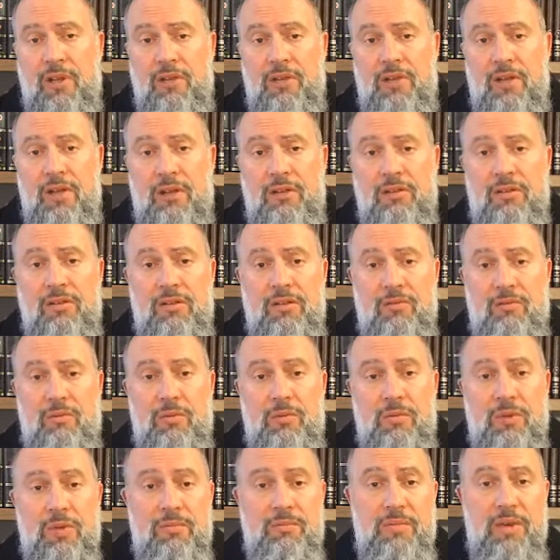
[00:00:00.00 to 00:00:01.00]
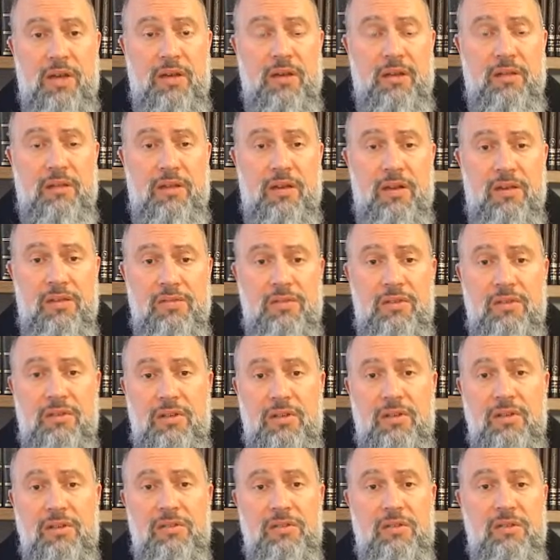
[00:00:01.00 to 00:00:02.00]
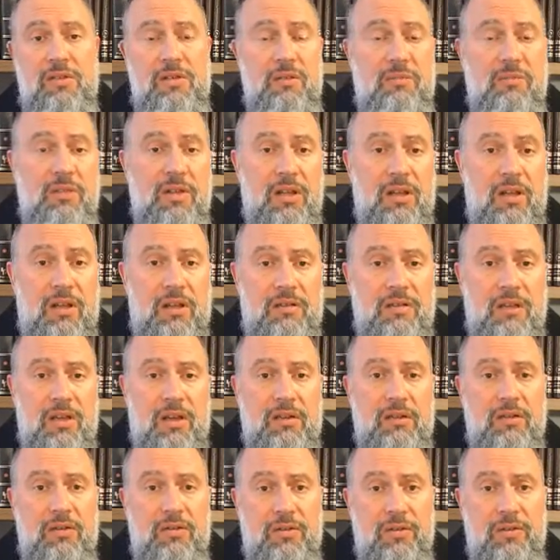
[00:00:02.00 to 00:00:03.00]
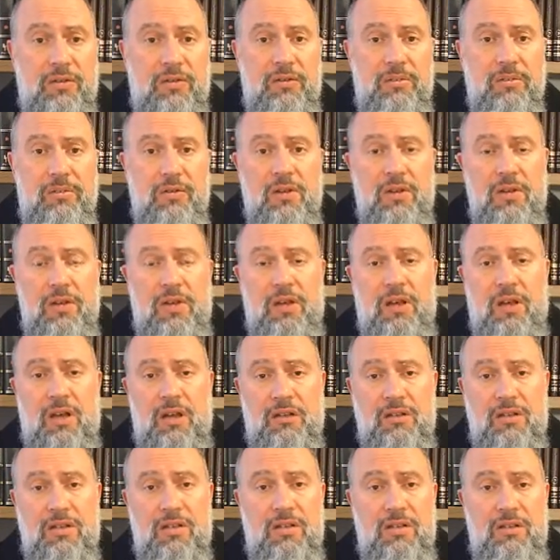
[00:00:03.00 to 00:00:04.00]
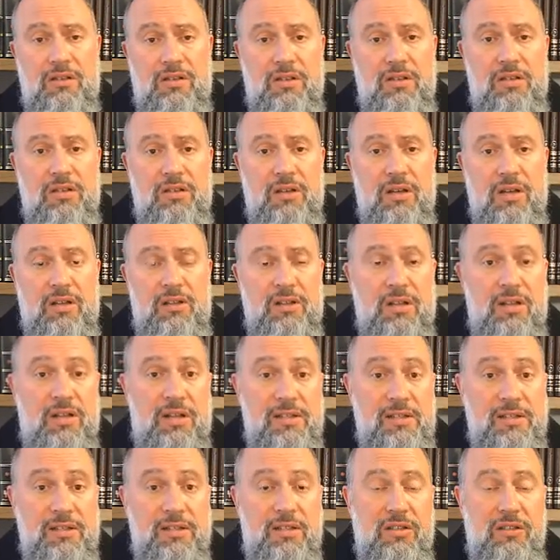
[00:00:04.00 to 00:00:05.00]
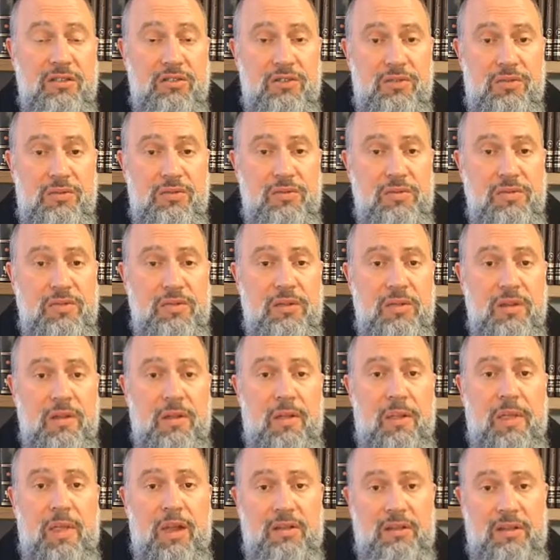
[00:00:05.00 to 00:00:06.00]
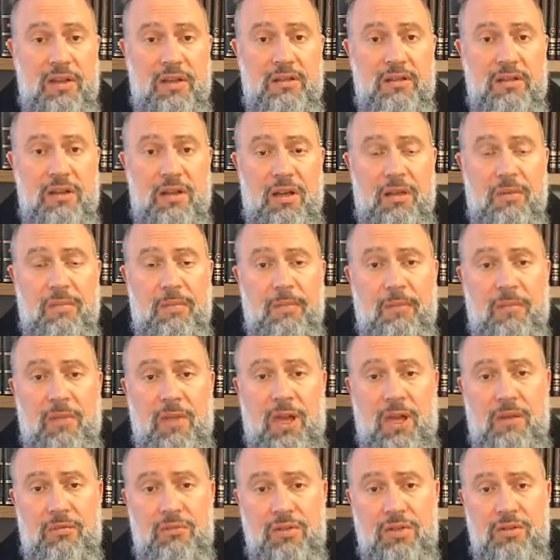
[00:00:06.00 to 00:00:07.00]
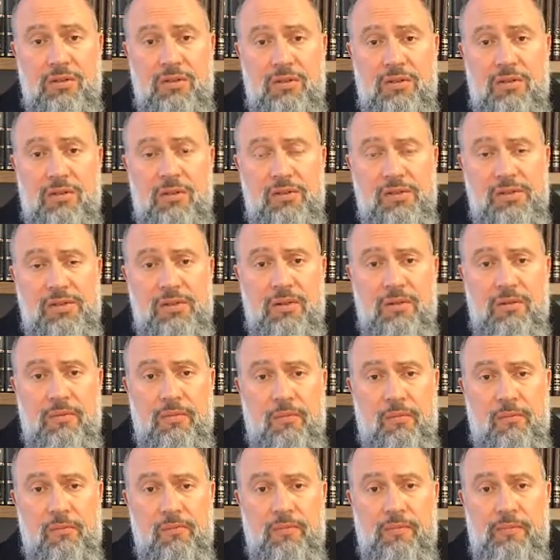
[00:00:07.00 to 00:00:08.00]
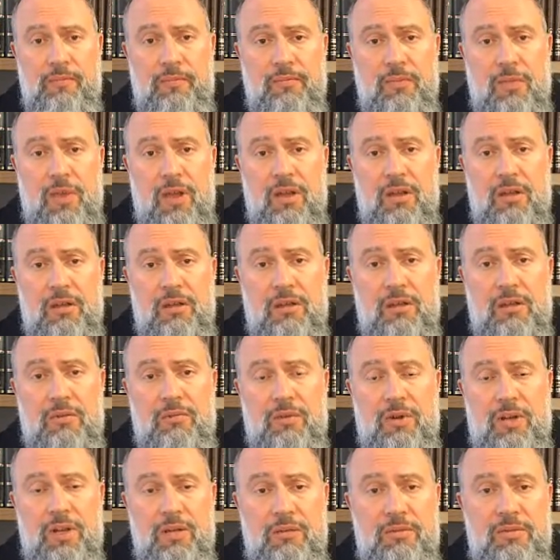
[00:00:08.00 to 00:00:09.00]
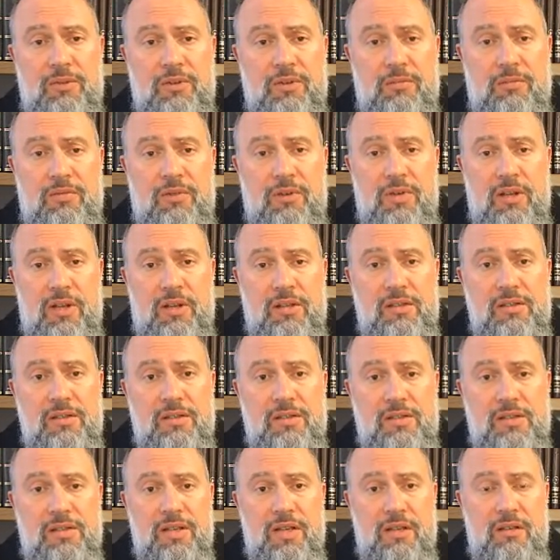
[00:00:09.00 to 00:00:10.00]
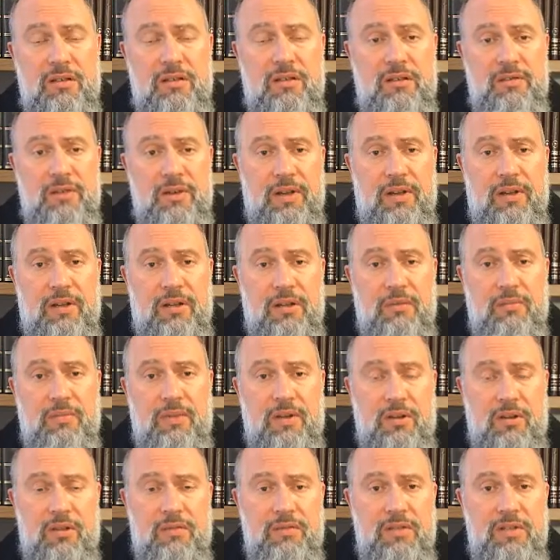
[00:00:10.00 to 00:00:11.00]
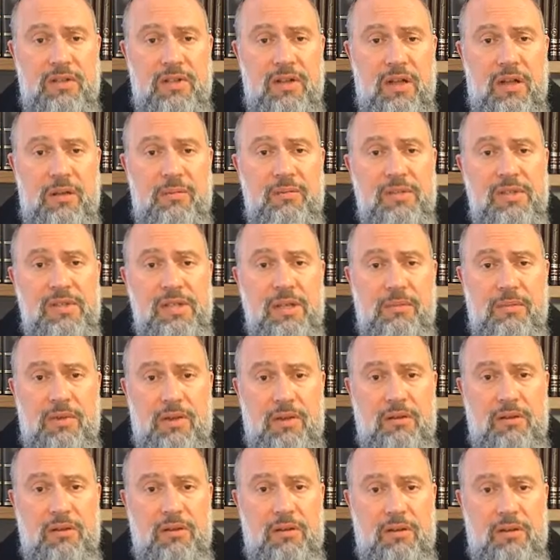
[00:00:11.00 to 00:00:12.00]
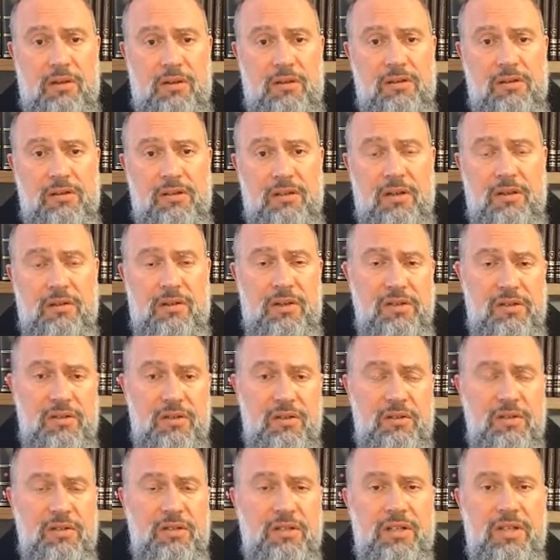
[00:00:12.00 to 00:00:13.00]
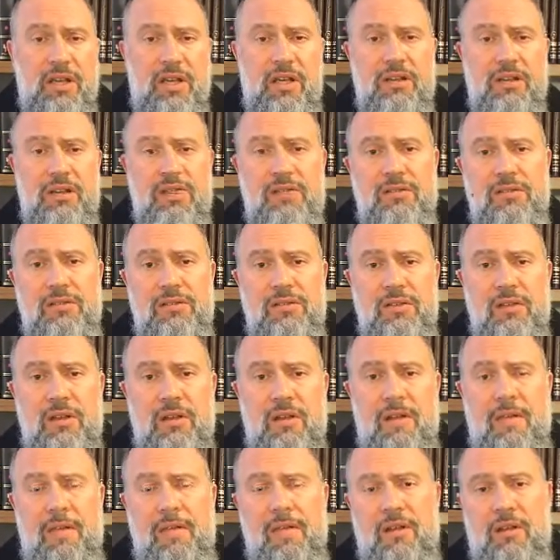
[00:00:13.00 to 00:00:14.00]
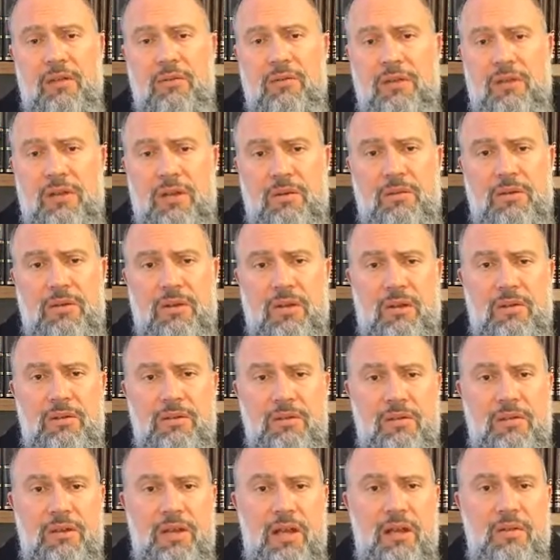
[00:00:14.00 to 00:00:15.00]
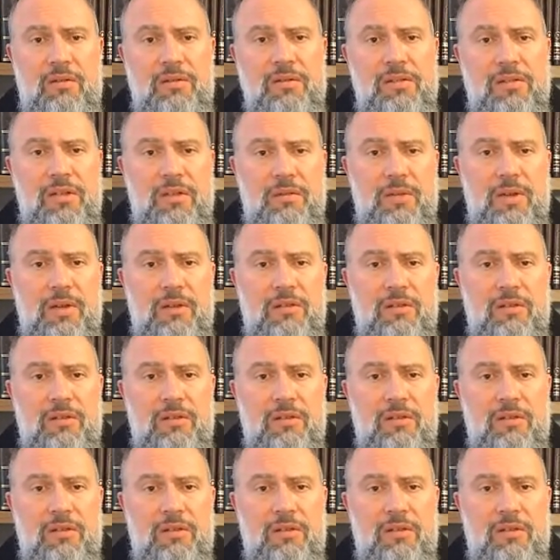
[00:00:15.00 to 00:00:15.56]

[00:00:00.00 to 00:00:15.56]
that if we went back 1,000 years or something like that in Europe, Ashkenazi Jews at that time, I'm sure, also were able to pronounce the sound correctly, but over time it somehow got lost. There are certain indications which I won't go into now, in some